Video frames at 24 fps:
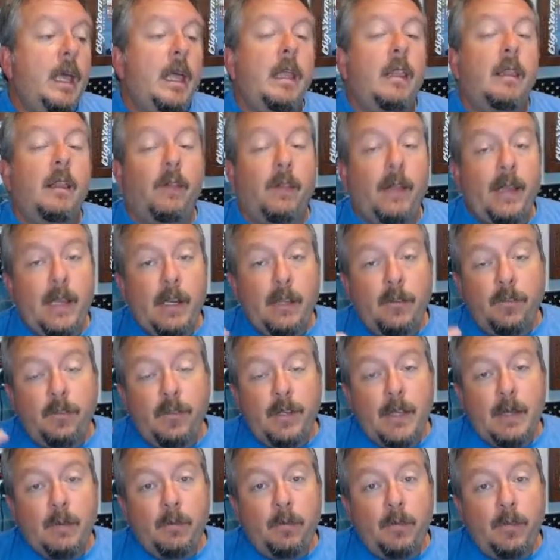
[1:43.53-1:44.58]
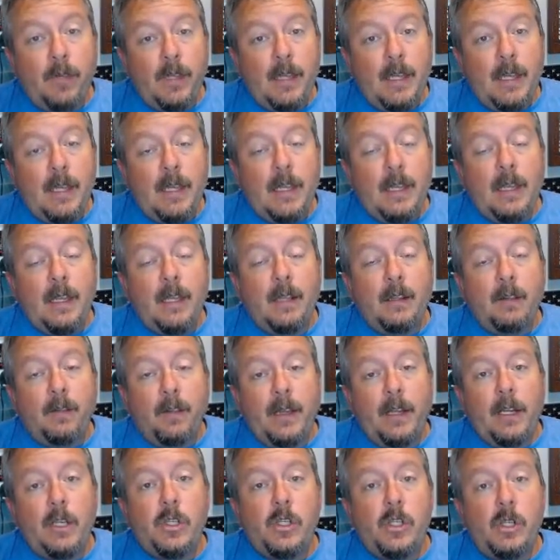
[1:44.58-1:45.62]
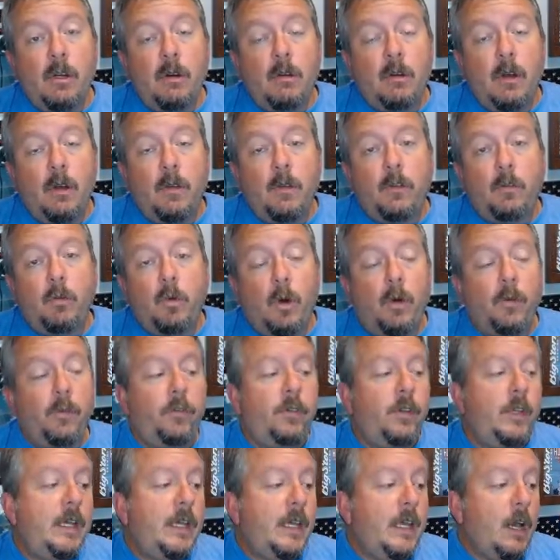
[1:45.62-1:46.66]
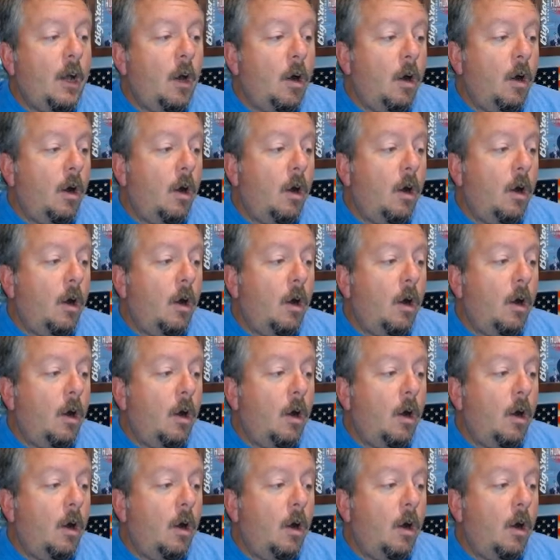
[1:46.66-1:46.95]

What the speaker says: The latest CMC and the latest Euro, the 12Z,